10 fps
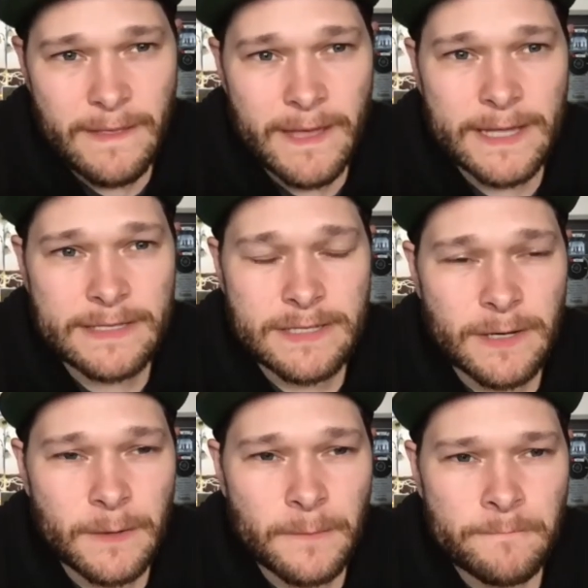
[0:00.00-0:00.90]
And
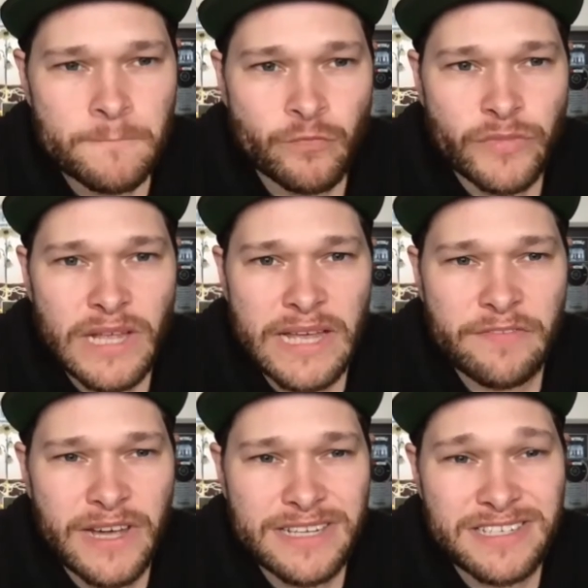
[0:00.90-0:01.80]
so
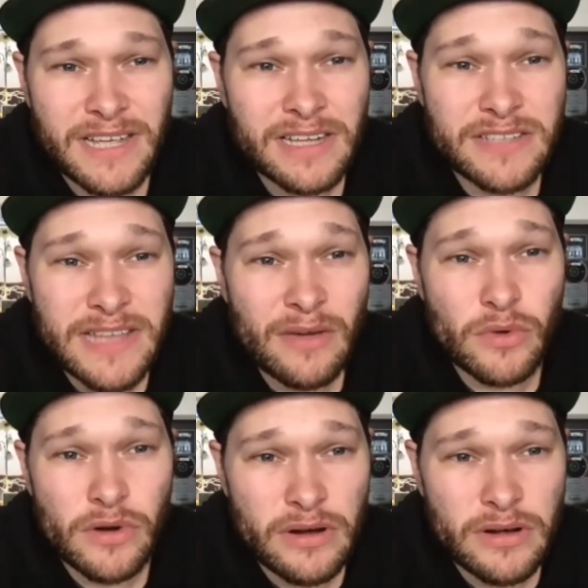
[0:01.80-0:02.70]
if I change that
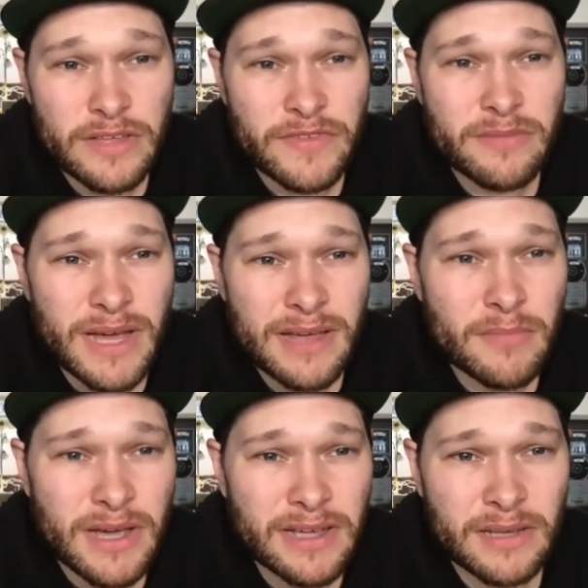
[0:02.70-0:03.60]
word, if in my
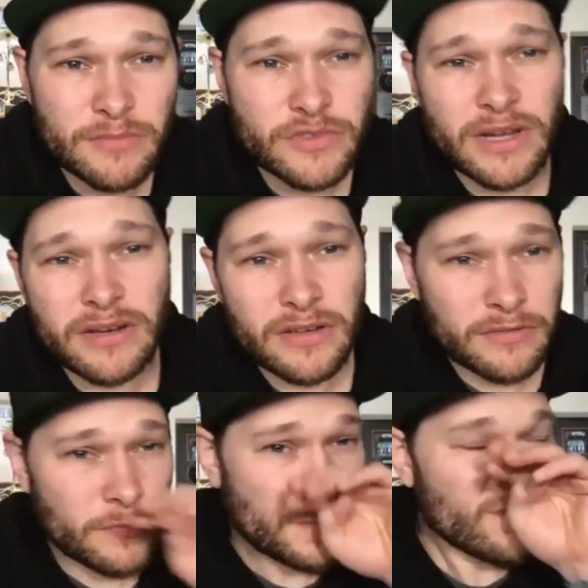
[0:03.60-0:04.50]
mind I'm trying
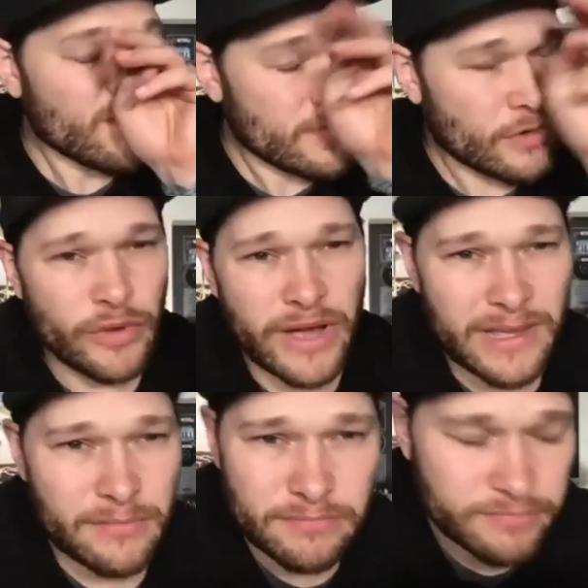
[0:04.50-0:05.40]
to
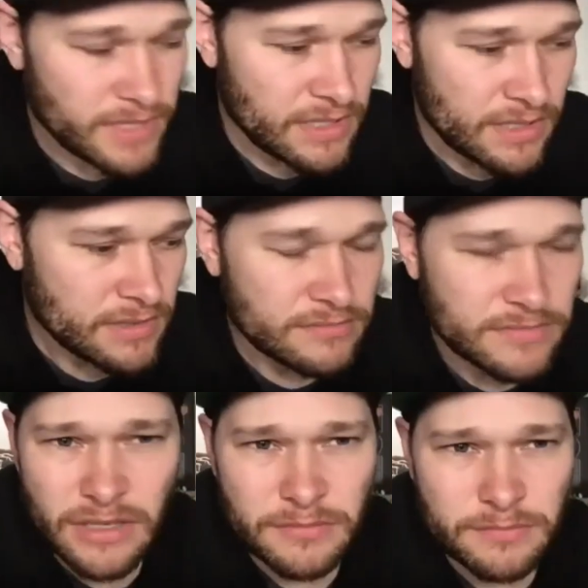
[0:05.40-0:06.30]
rhyme,
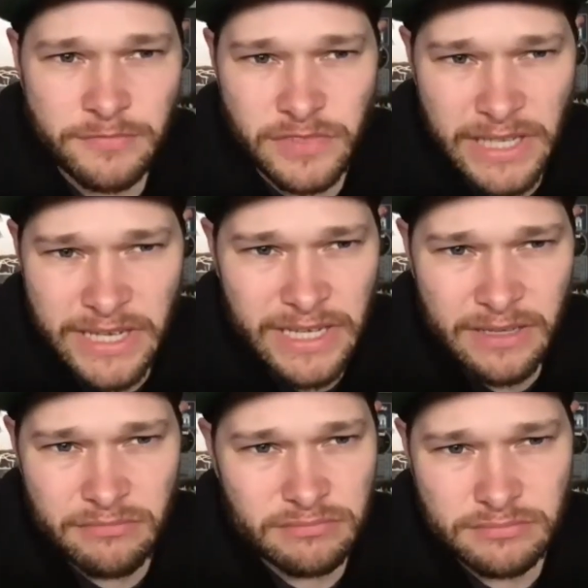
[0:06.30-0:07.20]

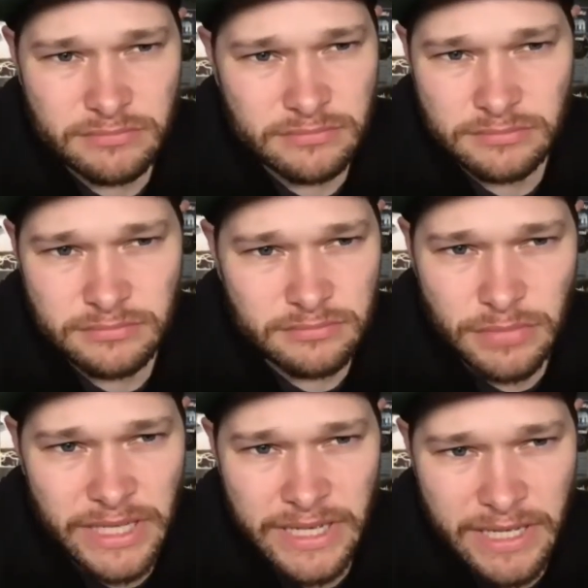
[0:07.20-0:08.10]
flame,
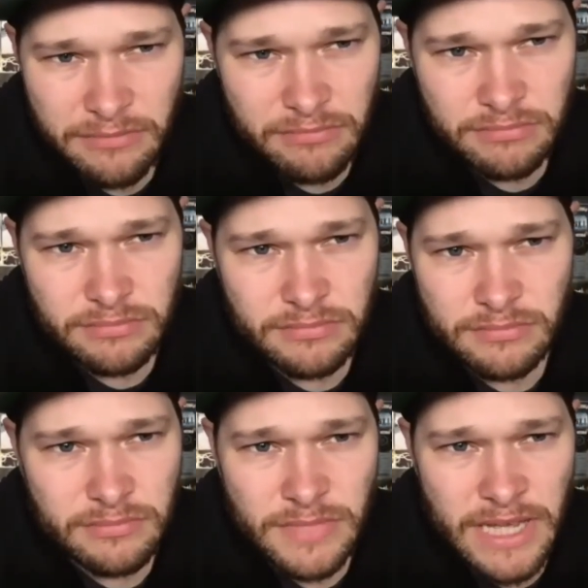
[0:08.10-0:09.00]
blame,
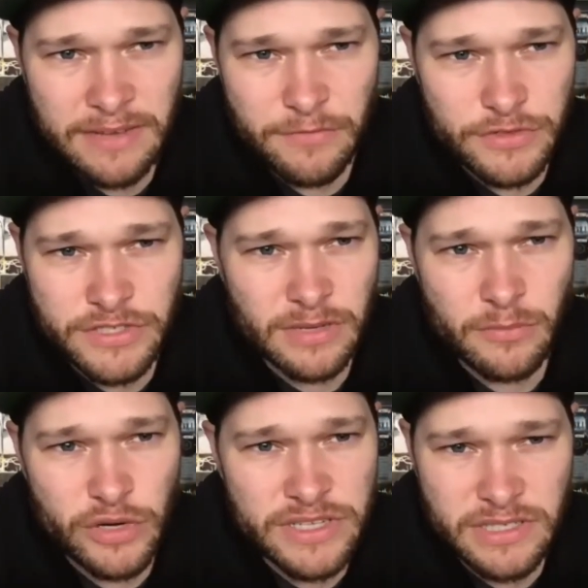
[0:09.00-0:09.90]
and for some
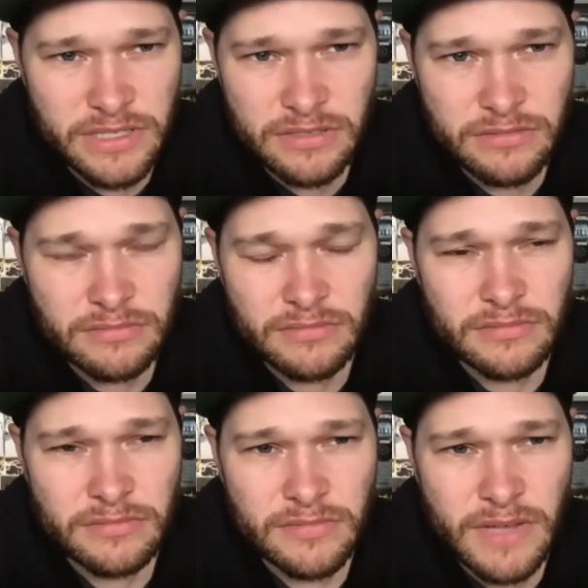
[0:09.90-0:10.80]
reason
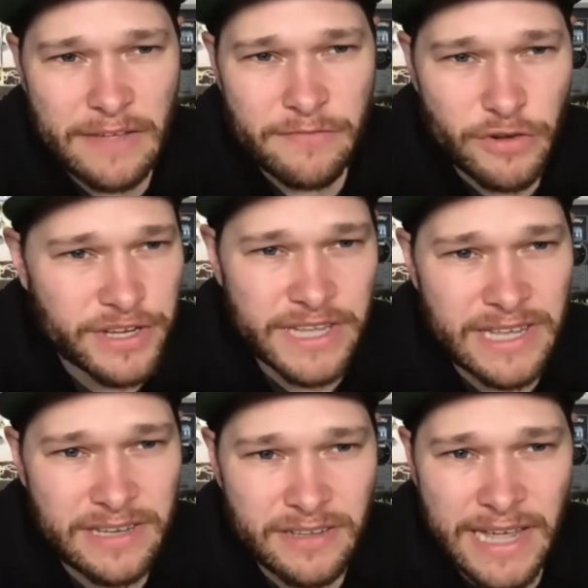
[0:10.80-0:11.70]
I
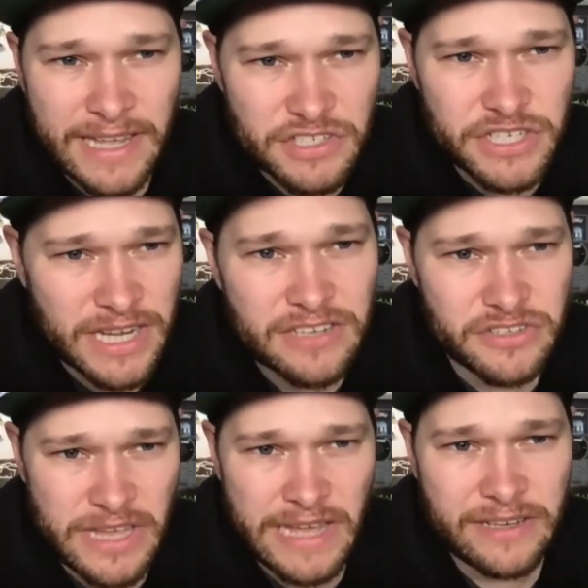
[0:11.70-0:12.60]
forget I can change
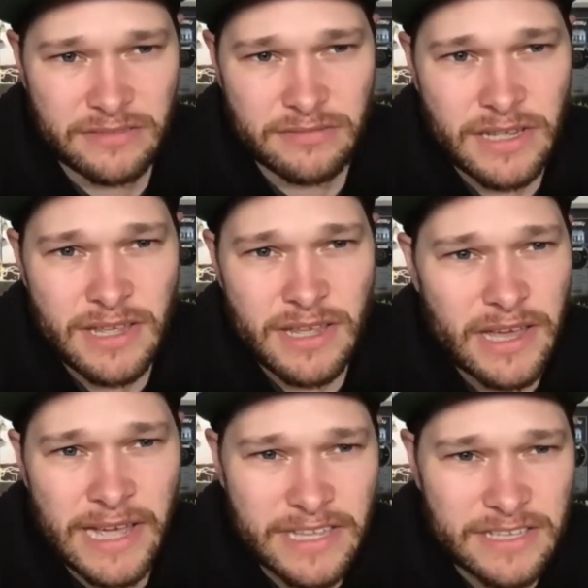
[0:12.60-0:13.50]
that,
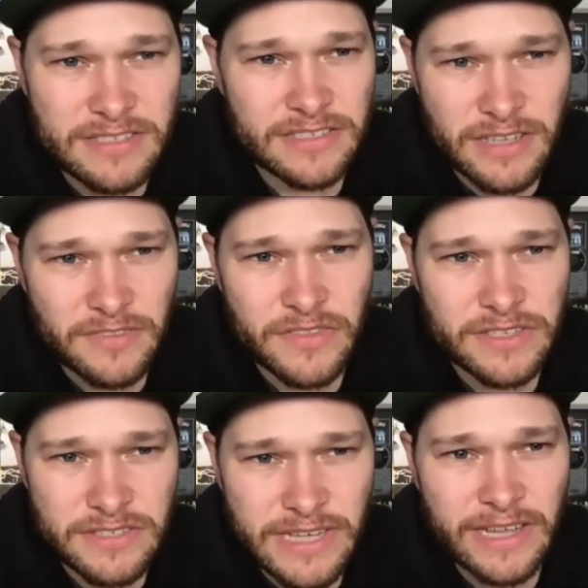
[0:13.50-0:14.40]
I get stuck in
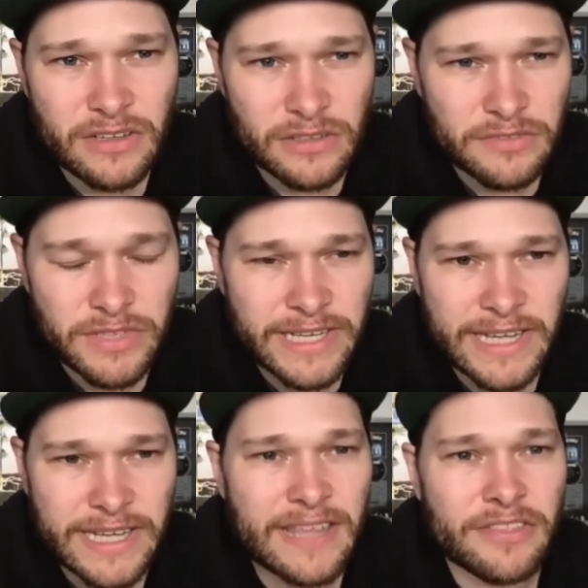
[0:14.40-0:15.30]
this cycle of like, I
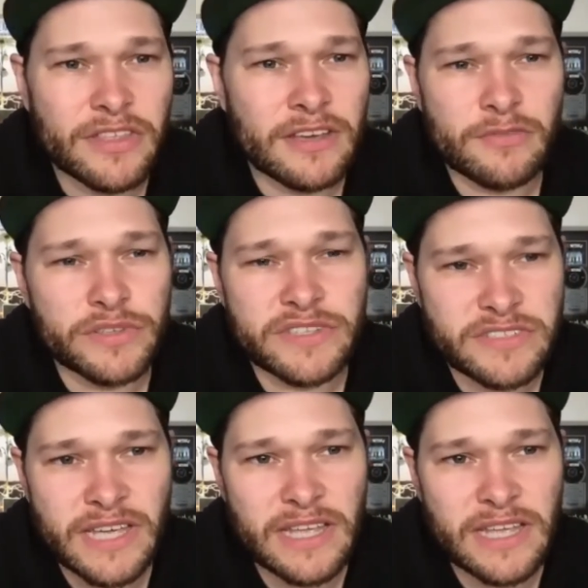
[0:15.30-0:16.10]
can't think of what to say that